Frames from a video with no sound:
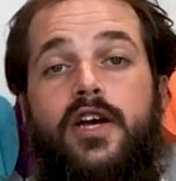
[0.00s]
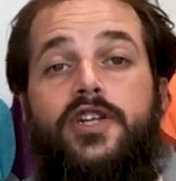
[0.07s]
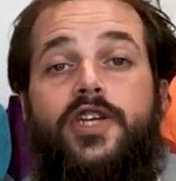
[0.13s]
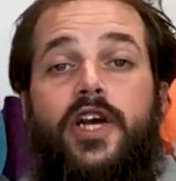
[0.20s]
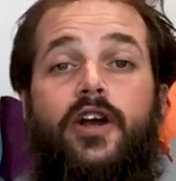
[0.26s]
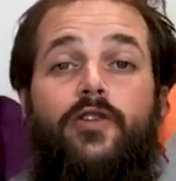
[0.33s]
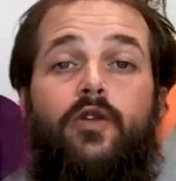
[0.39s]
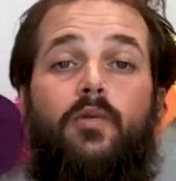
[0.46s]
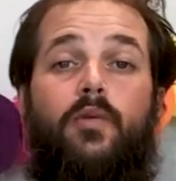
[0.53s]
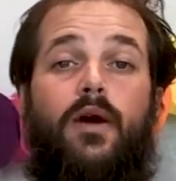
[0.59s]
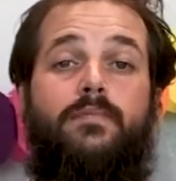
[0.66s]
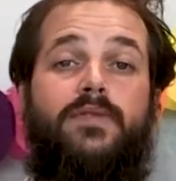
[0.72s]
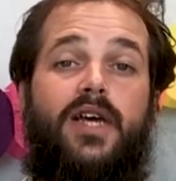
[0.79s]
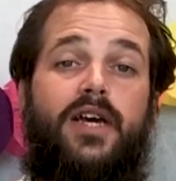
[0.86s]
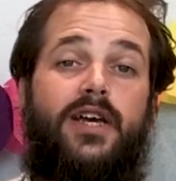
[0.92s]
Check out the
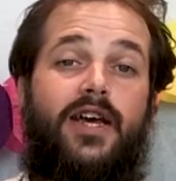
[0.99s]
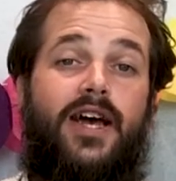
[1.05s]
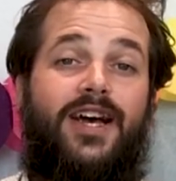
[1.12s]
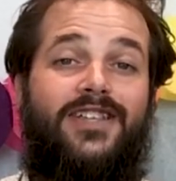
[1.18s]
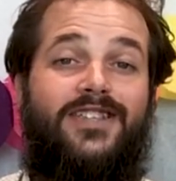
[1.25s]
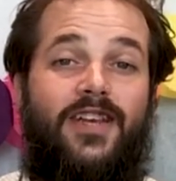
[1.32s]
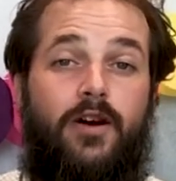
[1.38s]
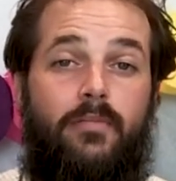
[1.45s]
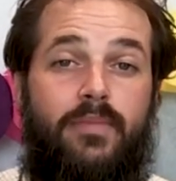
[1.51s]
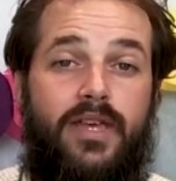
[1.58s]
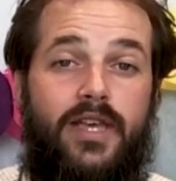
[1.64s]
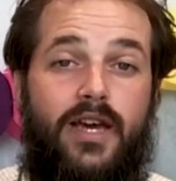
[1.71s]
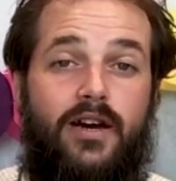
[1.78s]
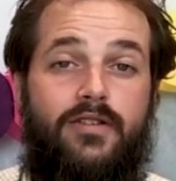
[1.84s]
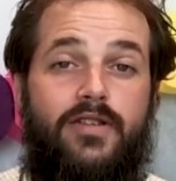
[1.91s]
website,
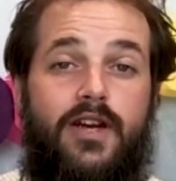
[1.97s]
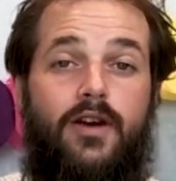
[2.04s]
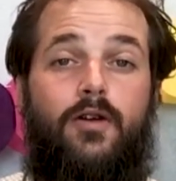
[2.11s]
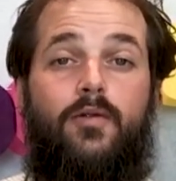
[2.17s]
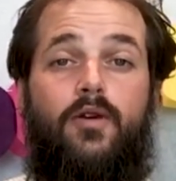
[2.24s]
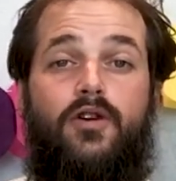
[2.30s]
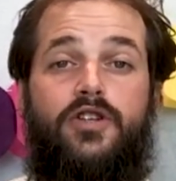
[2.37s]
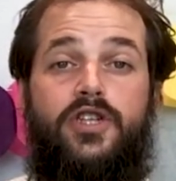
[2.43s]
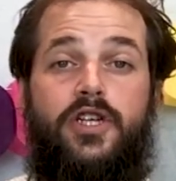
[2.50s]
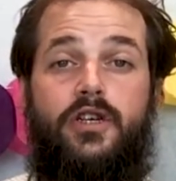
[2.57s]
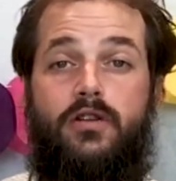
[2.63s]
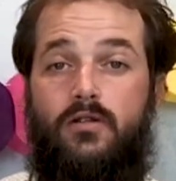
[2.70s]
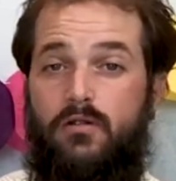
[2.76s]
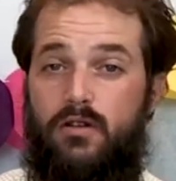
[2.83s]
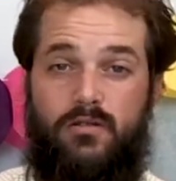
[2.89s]

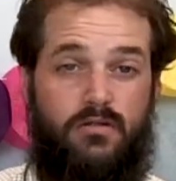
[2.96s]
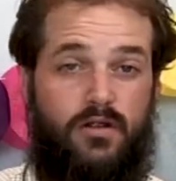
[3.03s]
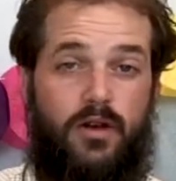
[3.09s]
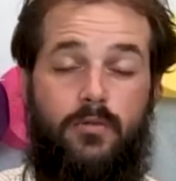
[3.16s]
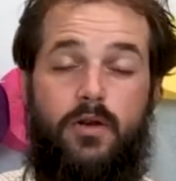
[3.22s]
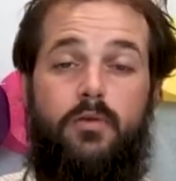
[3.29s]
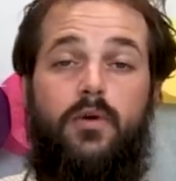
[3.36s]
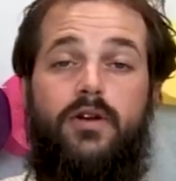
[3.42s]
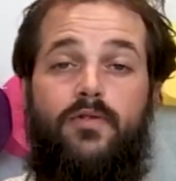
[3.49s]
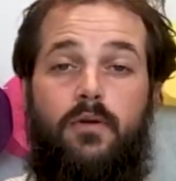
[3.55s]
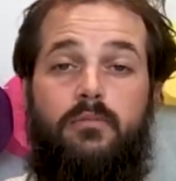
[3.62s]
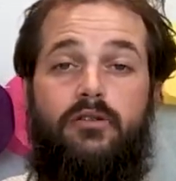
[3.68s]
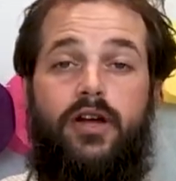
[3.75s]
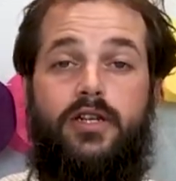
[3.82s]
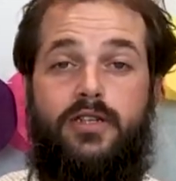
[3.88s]
slpl.org, or come into one of our
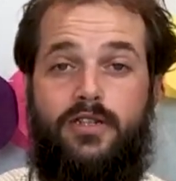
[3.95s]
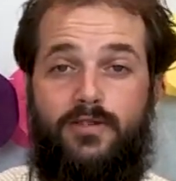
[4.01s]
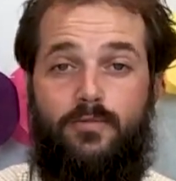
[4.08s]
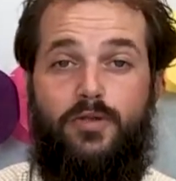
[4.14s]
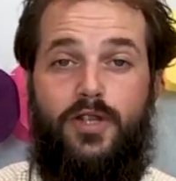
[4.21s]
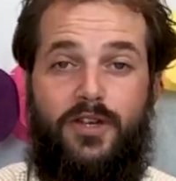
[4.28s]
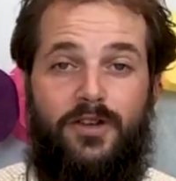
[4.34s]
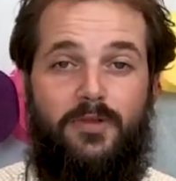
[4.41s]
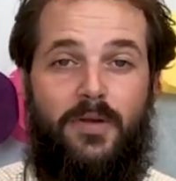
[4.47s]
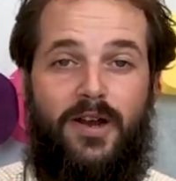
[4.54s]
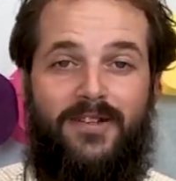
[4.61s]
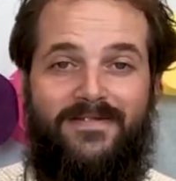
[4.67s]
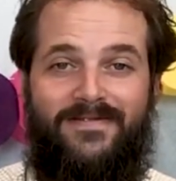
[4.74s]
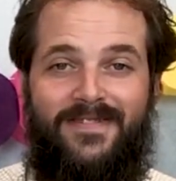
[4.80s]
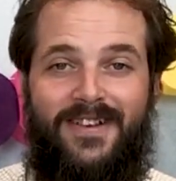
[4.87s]
branches and we'll tell you about it.